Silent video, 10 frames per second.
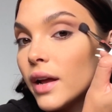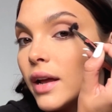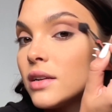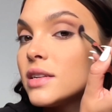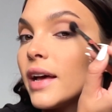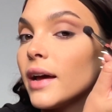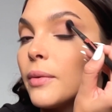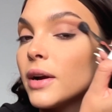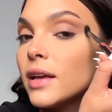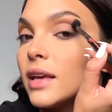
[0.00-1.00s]
and today we're
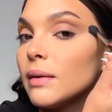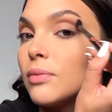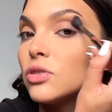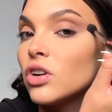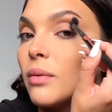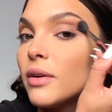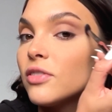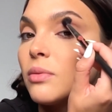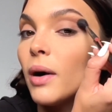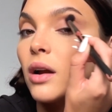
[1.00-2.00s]
gonna keep the drama for
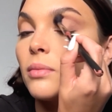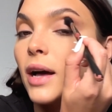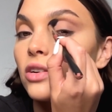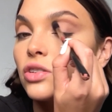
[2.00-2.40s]
the bottom lash